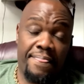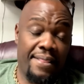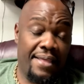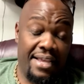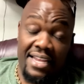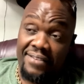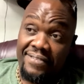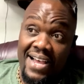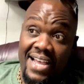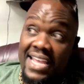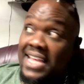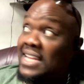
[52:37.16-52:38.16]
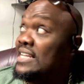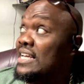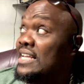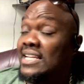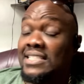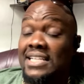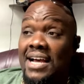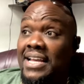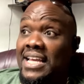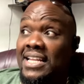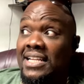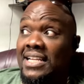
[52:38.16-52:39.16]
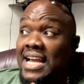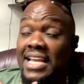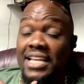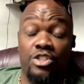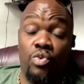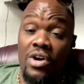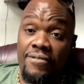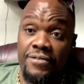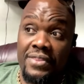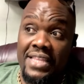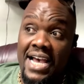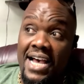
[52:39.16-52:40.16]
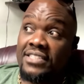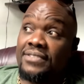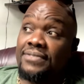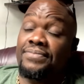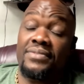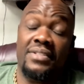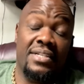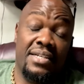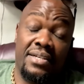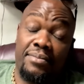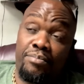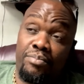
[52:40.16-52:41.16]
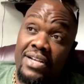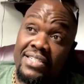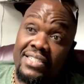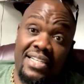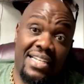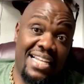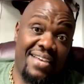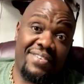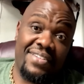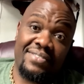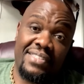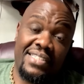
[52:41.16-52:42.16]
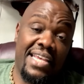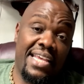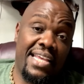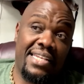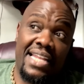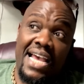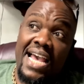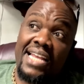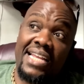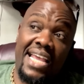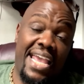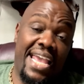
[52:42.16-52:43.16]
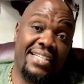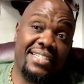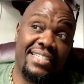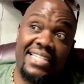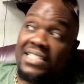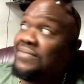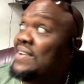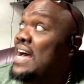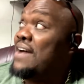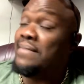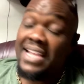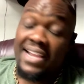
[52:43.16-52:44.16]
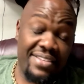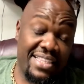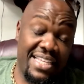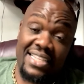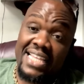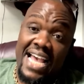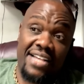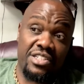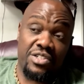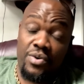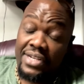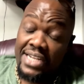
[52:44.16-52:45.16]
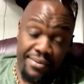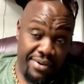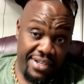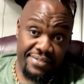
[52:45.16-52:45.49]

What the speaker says: And if I hit it, and let's say I hit it and I hit a 12 for 1,000, press the 11, 10, 9, 8, 6, 5, make everything 1,000 going that way.